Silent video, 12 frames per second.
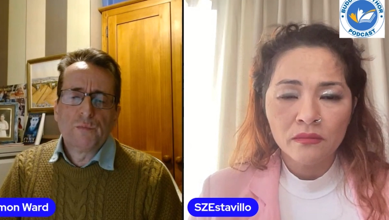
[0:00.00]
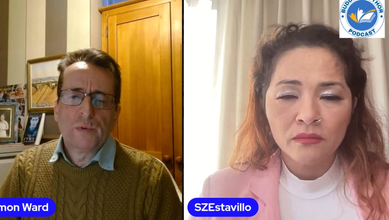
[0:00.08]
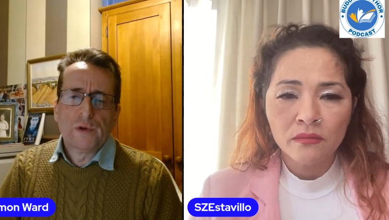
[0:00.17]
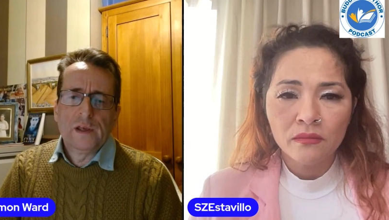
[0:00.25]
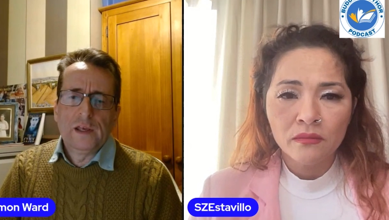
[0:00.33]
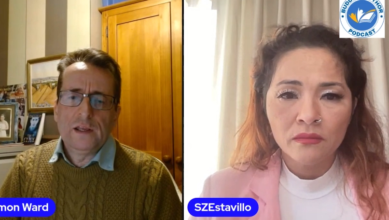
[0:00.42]

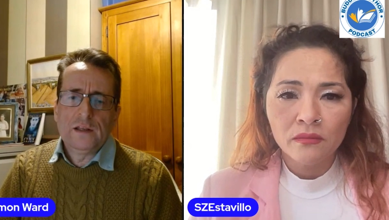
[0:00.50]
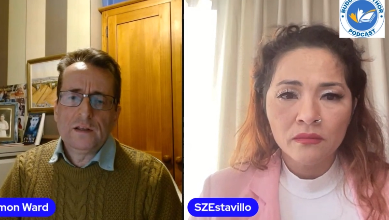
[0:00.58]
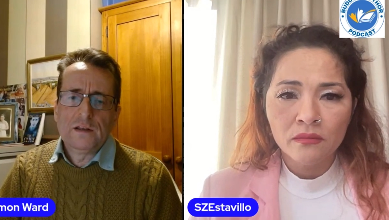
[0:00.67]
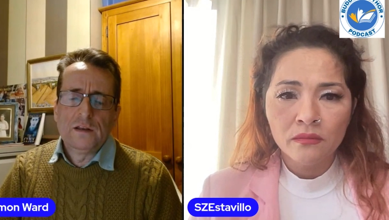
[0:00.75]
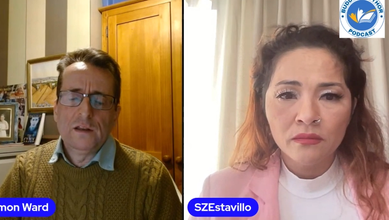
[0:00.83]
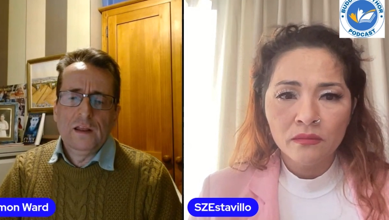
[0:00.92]
Speaker 1: be,
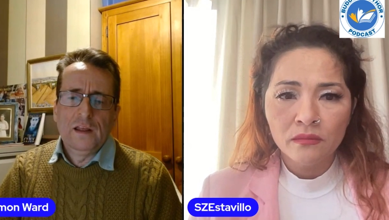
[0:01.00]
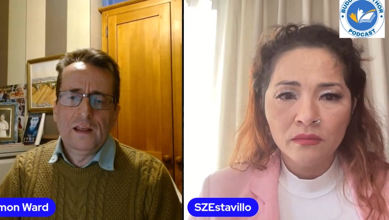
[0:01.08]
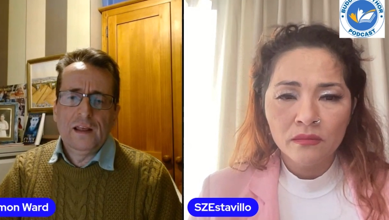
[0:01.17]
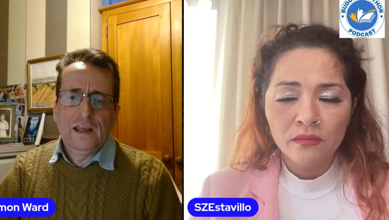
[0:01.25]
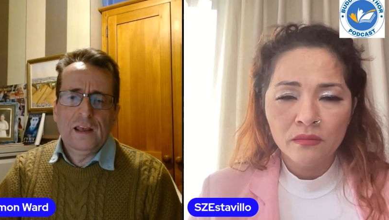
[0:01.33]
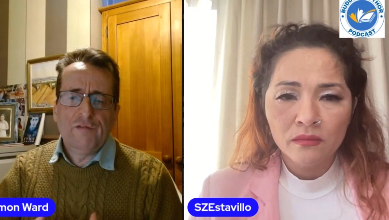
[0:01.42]

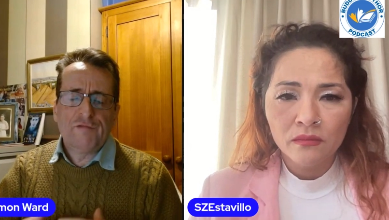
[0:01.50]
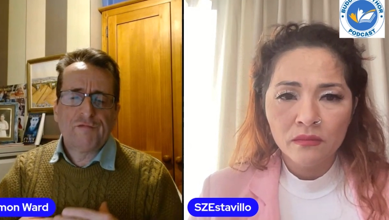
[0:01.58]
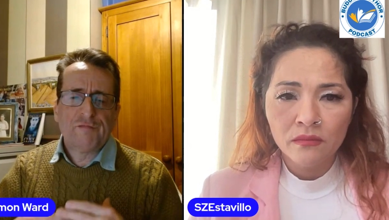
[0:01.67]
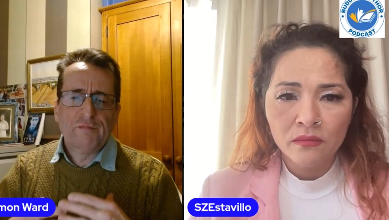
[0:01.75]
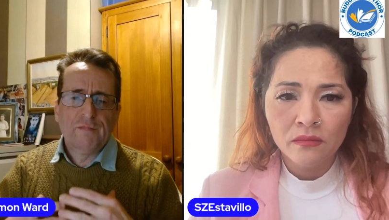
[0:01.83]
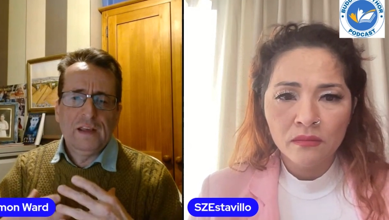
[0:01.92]
if
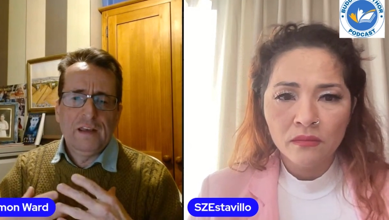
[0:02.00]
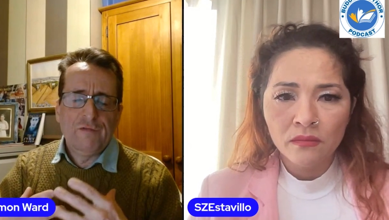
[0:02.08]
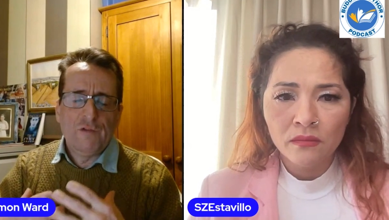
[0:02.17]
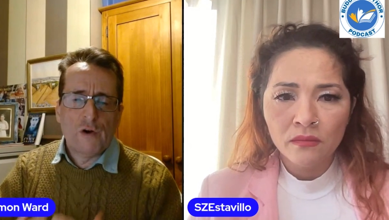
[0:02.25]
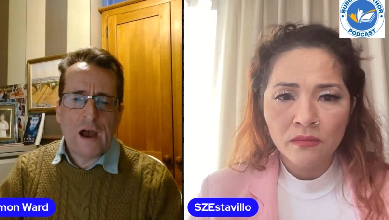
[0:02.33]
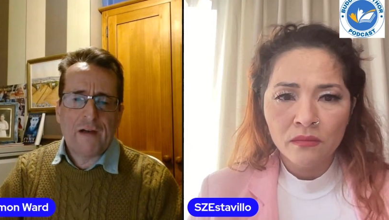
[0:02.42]
if
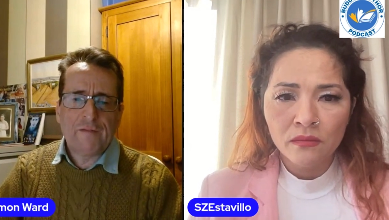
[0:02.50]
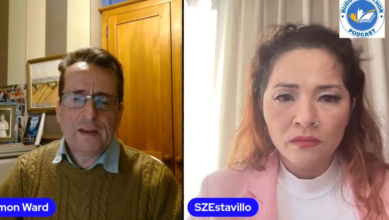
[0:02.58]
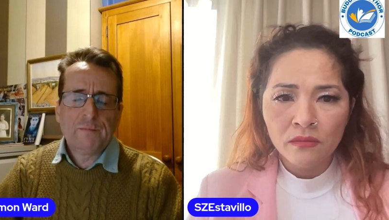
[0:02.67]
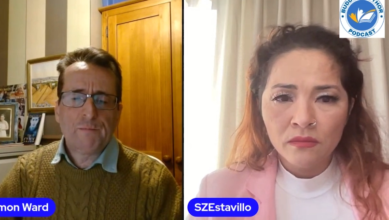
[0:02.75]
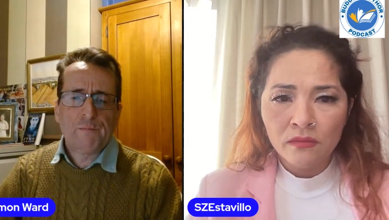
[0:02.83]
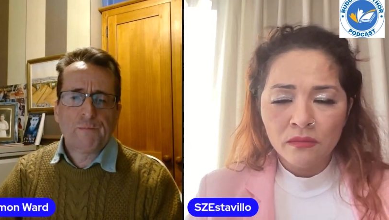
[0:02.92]
you're
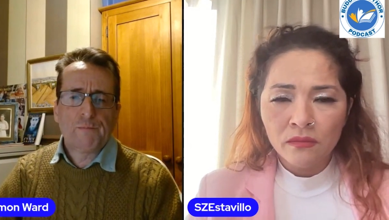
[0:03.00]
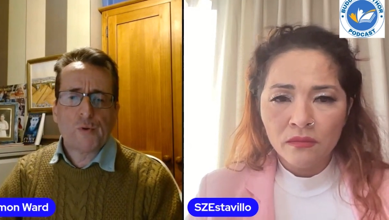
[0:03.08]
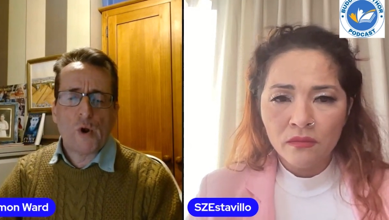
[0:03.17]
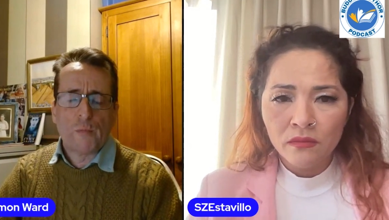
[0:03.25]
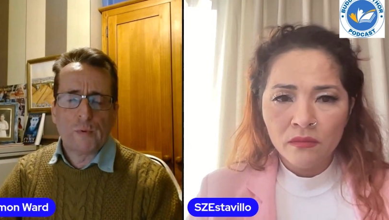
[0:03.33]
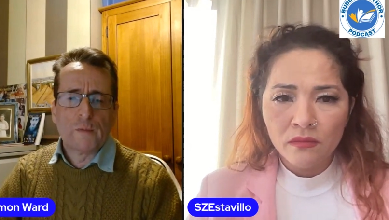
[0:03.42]
having
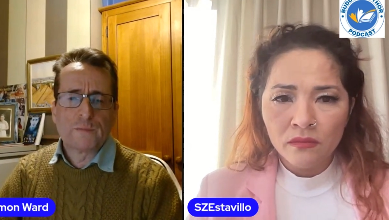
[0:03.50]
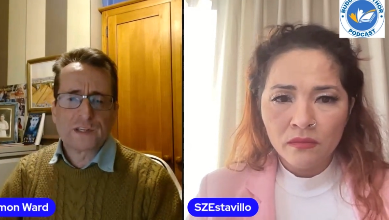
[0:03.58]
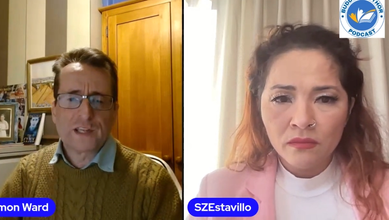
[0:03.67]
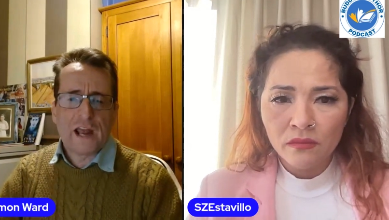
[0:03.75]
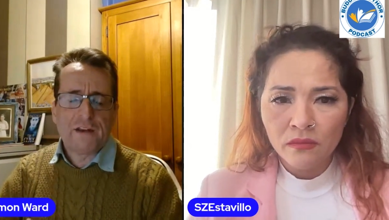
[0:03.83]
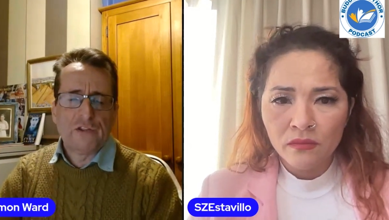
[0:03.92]
problems
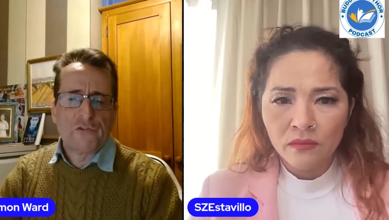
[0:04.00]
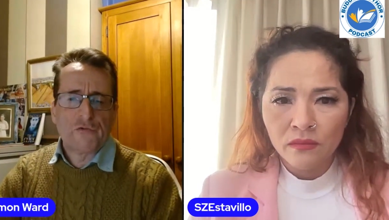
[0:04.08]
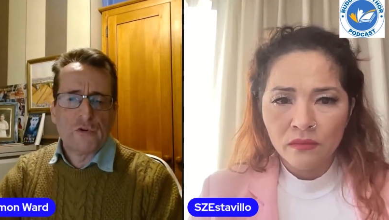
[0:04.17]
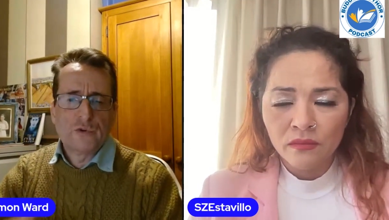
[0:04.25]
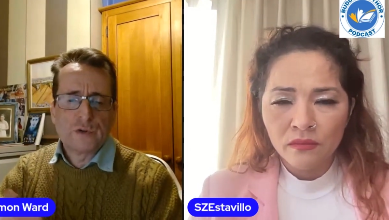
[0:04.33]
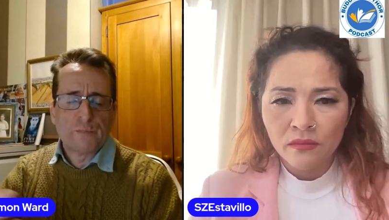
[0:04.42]
getting
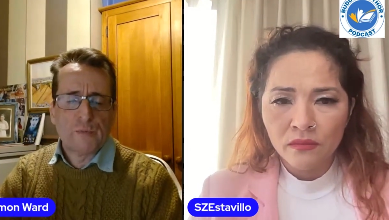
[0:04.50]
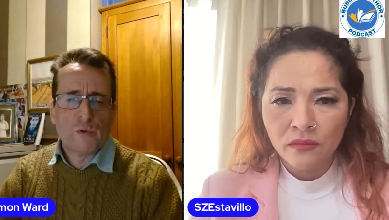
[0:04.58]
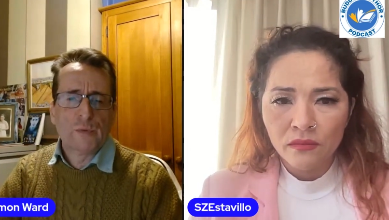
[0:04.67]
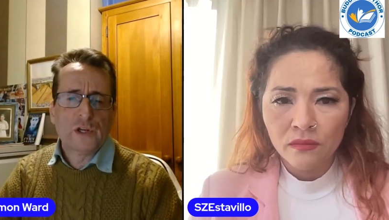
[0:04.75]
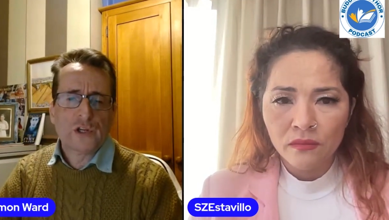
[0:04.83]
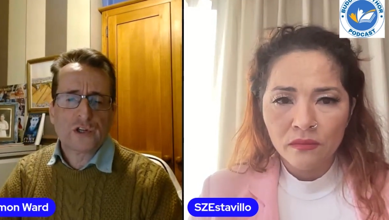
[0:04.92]
through to
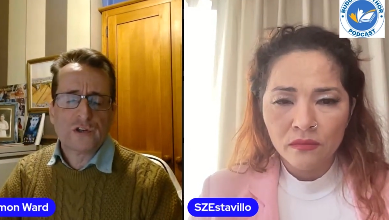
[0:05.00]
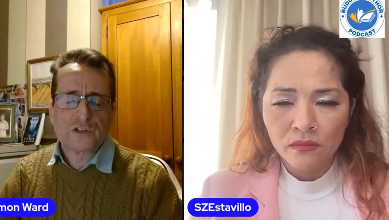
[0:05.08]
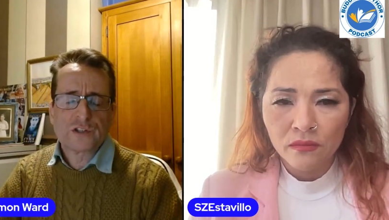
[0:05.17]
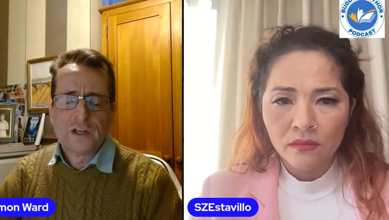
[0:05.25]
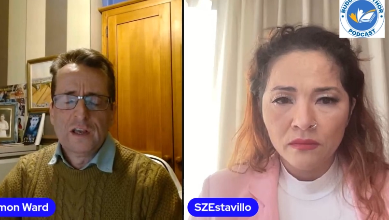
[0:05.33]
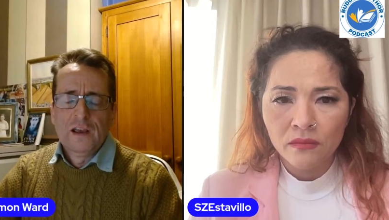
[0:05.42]

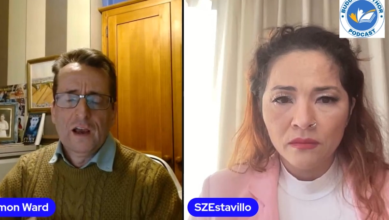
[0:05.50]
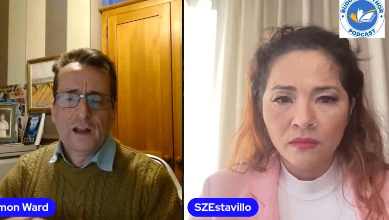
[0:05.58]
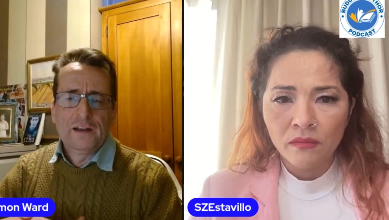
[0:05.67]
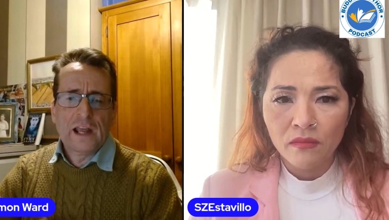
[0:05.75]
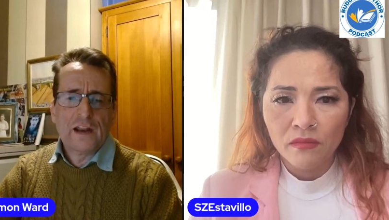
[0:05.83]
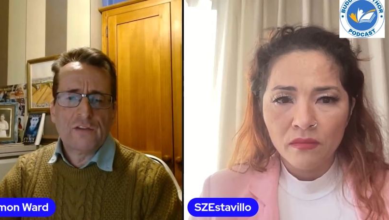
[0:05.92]
publishers
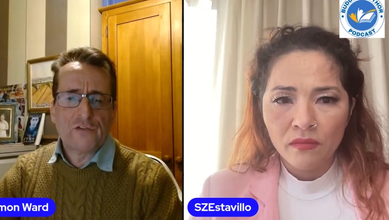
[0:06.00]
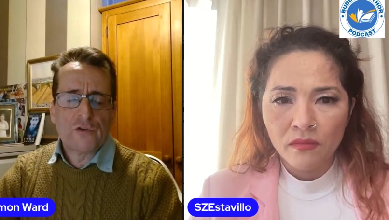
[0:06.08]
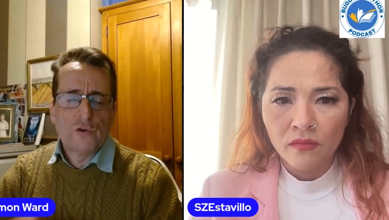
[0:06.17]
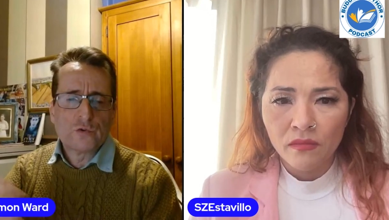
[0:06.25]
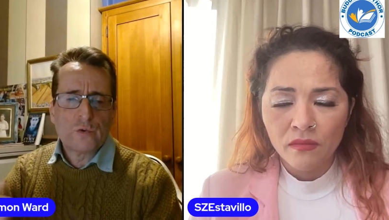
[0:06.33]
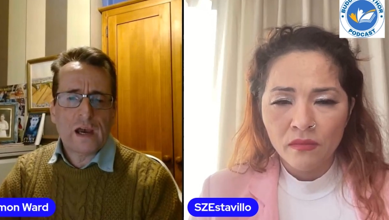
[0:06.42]
and getting
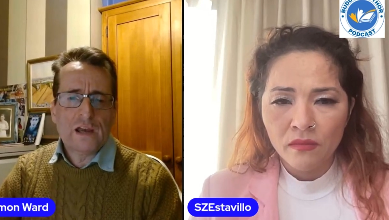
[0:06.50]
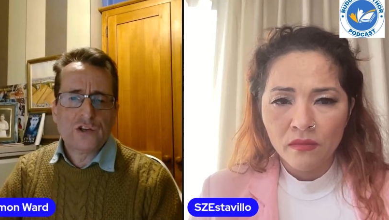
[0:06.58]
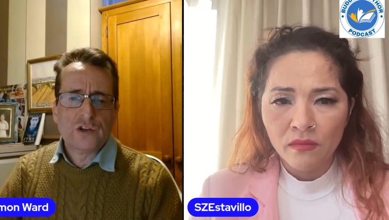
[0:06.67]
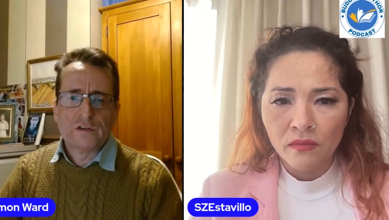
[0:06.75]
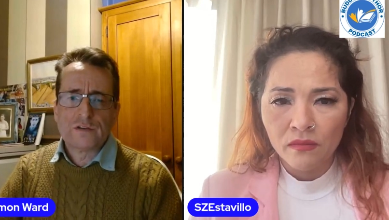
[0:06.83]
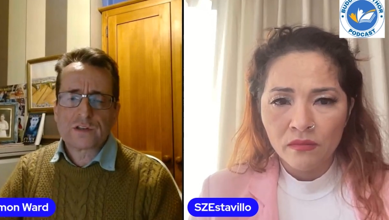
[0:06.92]
through to
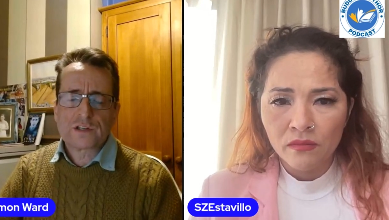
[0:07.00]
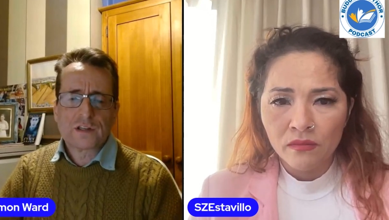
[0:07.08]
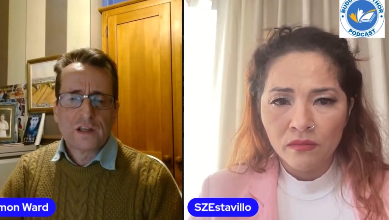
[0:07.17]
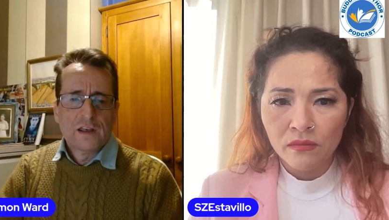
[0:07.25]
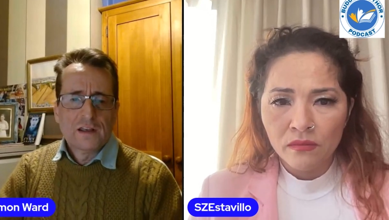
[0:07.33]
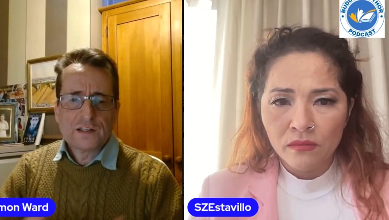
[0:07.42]
agents,
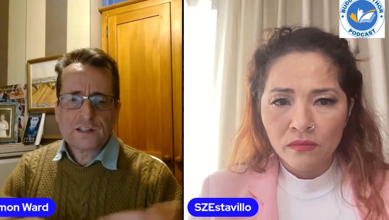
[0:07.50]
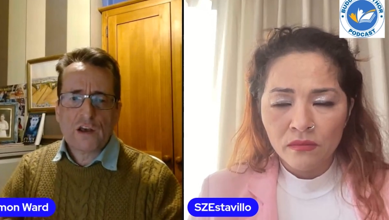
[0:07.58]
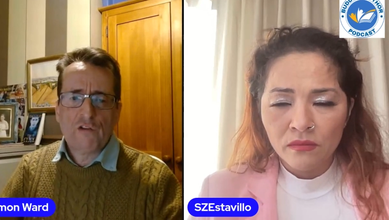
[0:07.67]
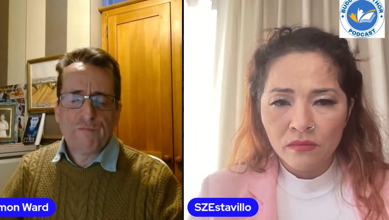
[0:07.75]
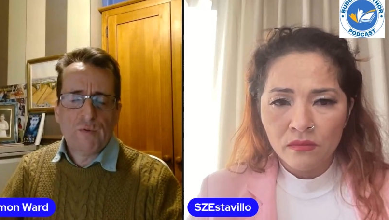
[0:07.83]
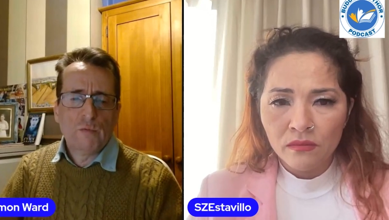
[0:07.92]

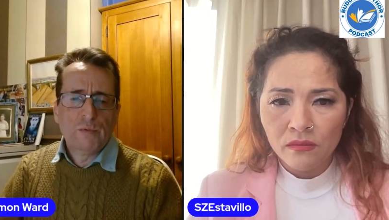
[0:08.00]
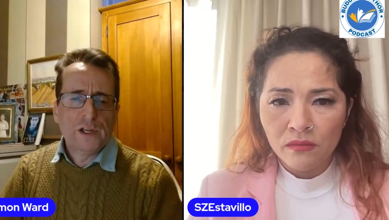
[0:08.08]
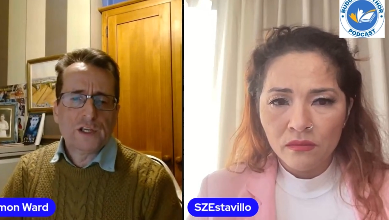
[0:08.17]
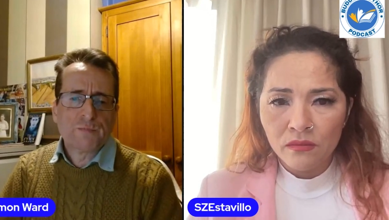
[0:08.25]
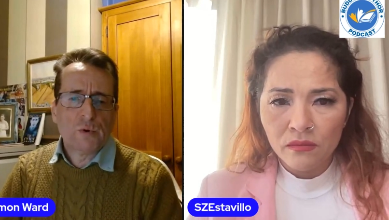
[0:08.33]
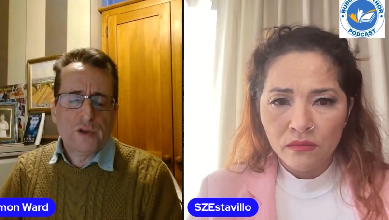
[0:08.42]

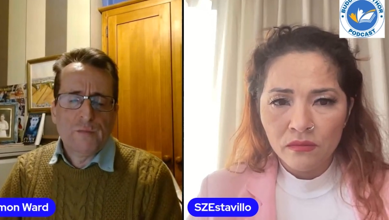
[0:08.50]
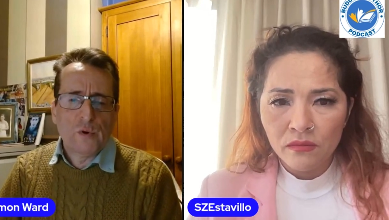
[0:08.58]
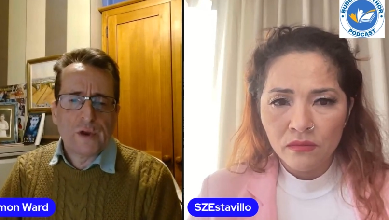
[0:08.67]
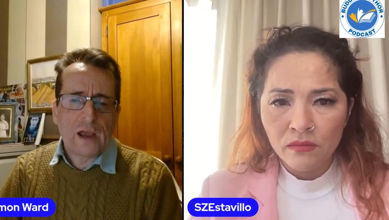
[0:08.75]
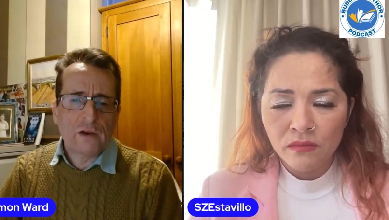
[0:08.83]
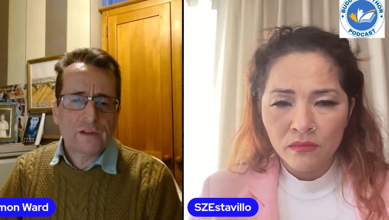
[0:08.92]
self-publish, put your
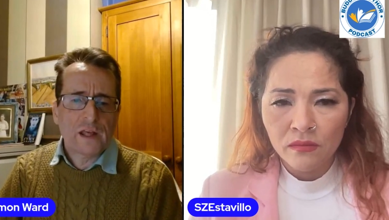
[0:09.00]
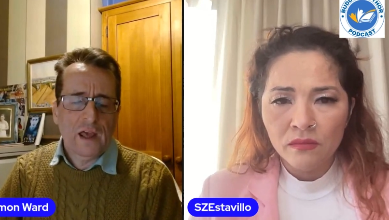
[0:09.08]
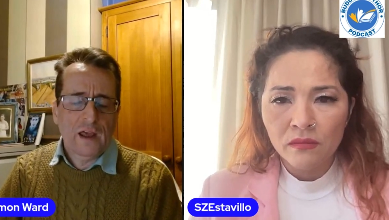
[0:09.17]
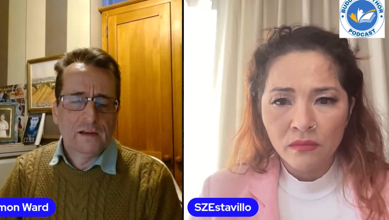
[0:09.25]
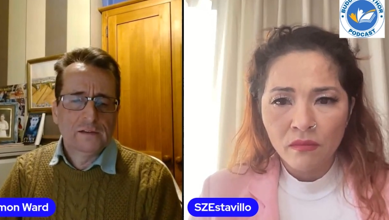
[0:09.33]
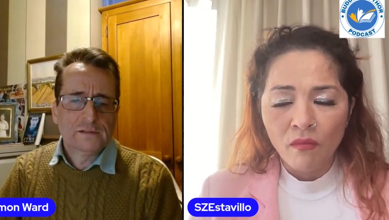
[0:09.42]
book out
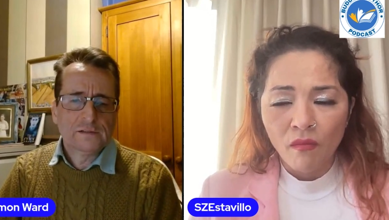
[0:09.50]
there.